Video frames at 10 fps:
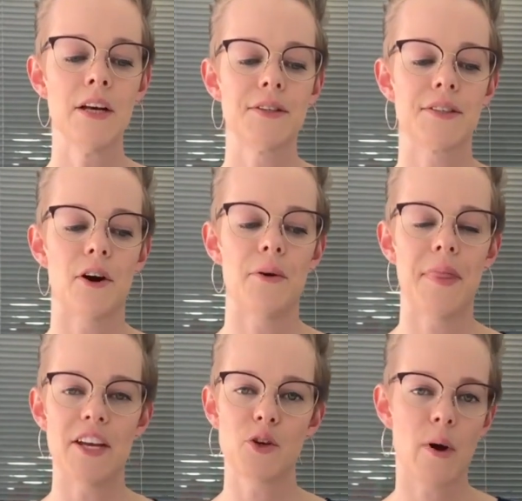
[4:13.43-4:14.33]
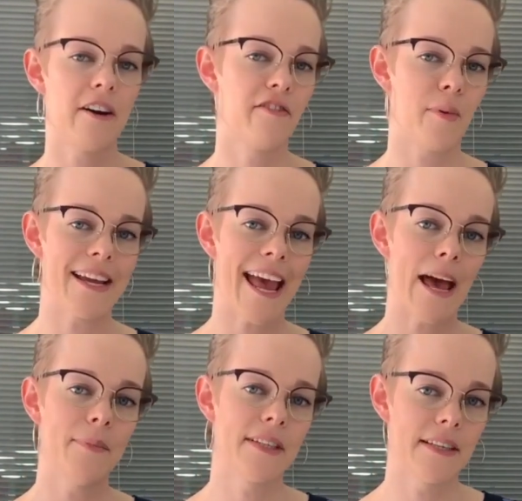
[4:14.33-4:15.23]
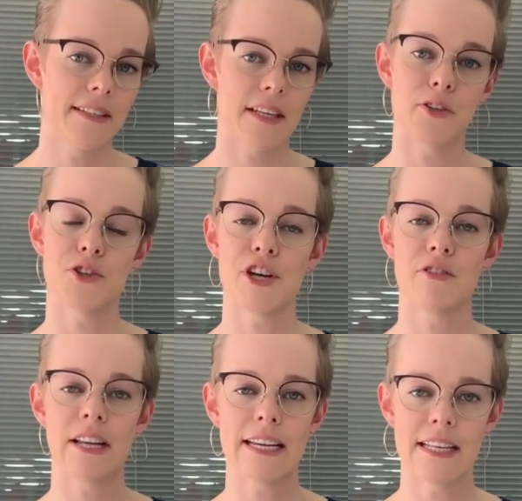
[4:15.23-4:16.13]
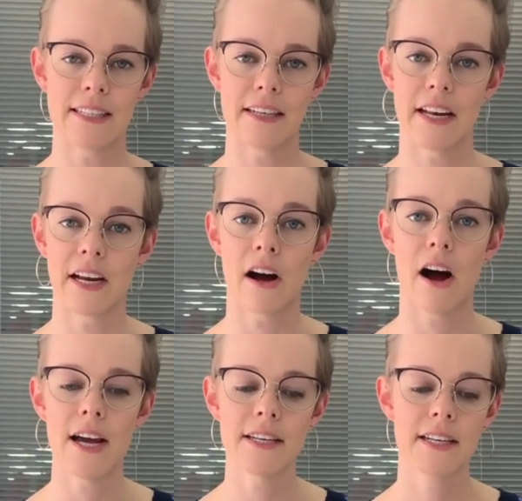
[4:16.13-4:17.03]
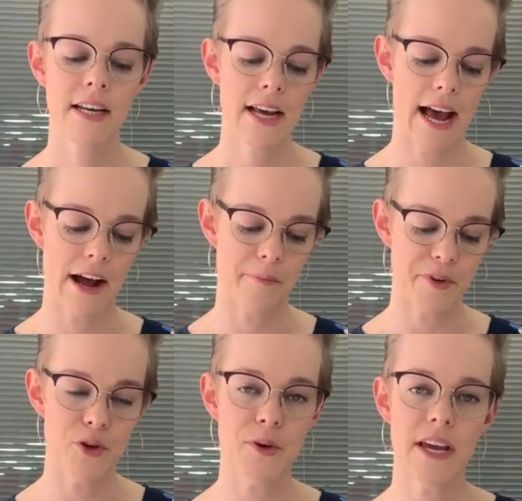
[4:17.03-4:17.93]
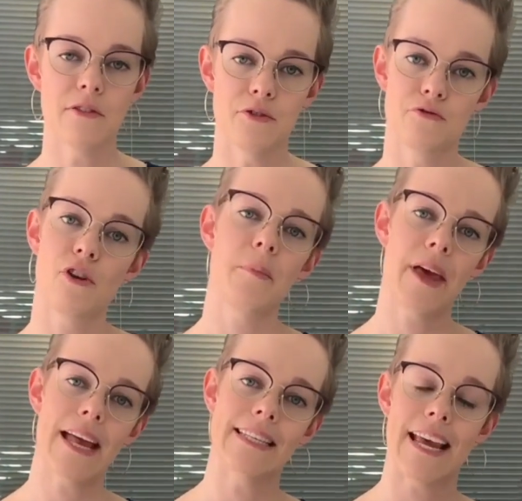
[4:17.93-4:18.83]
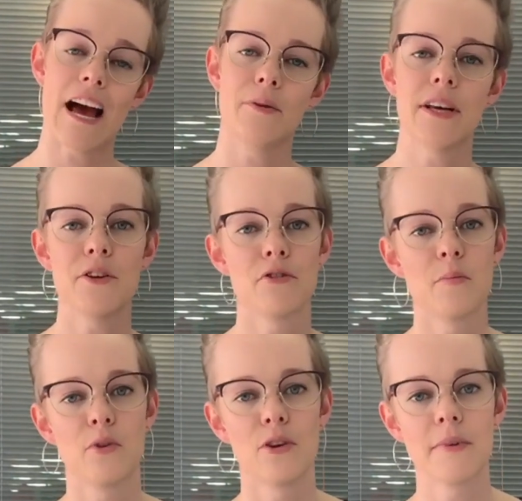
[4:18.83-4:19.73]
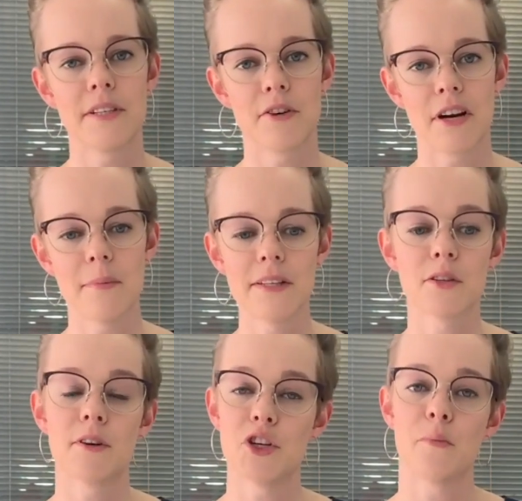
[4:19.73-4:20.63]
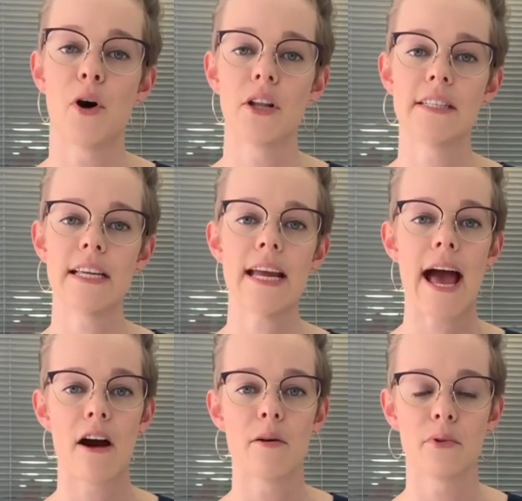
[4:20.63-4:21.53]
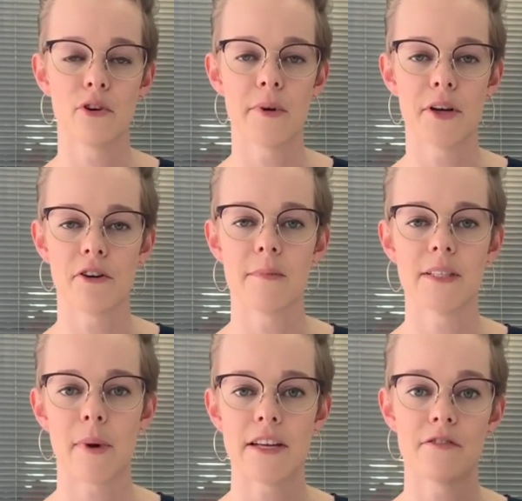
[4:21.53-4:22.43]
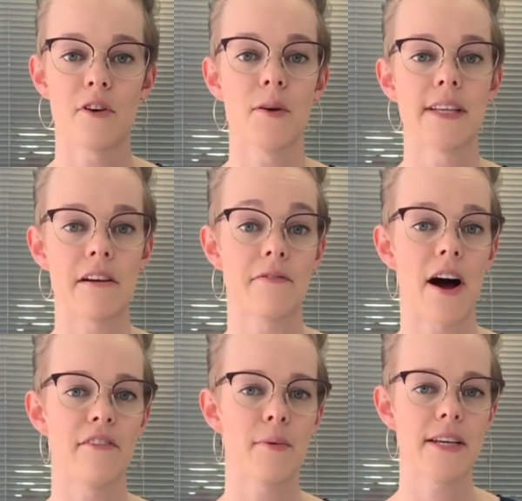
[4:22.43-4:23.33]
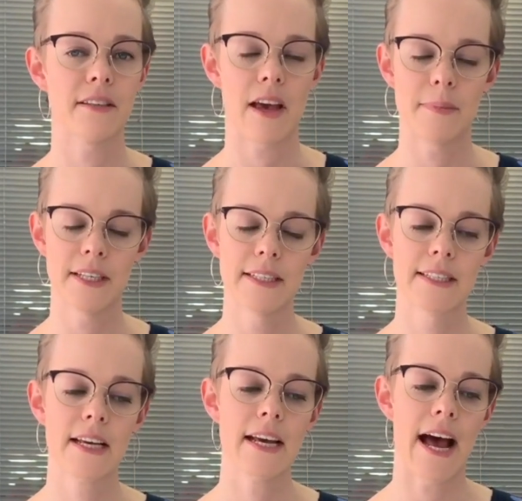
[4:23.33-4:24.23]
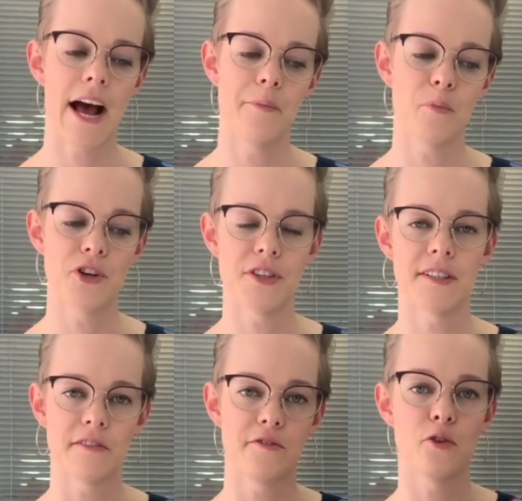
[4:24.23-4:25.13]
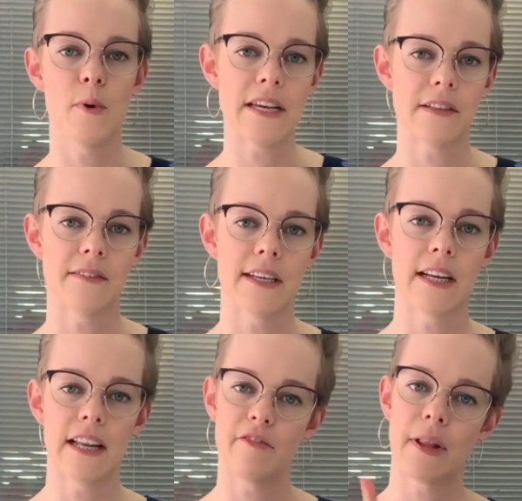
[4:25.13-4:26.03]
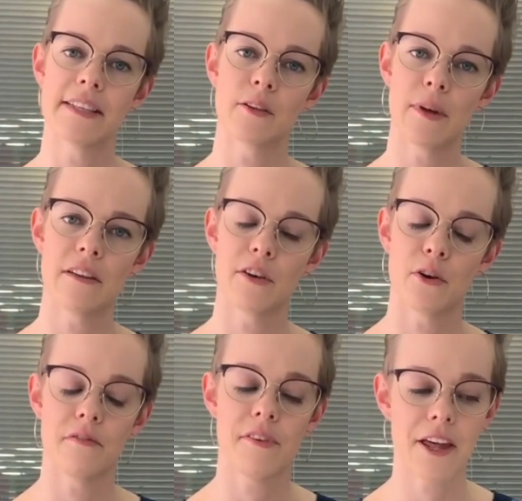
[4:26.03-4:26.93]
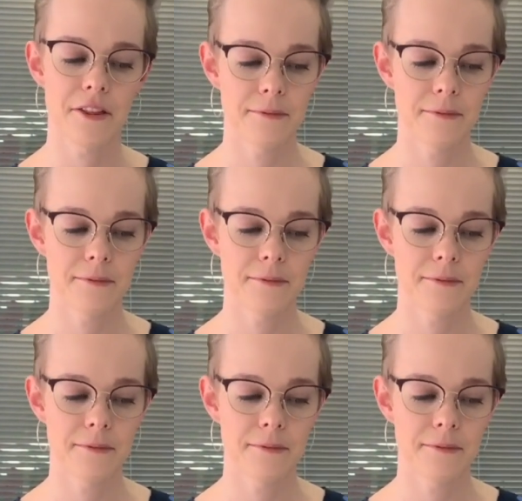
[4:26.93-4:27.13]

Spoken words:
So that 12-week absence is generally considered a guide. You can drop that down in your employment agreements or in your policy. Our employment agreements by default say 5 weeks of absence, which is the 4 weeks of sick leave plus a week for good faith.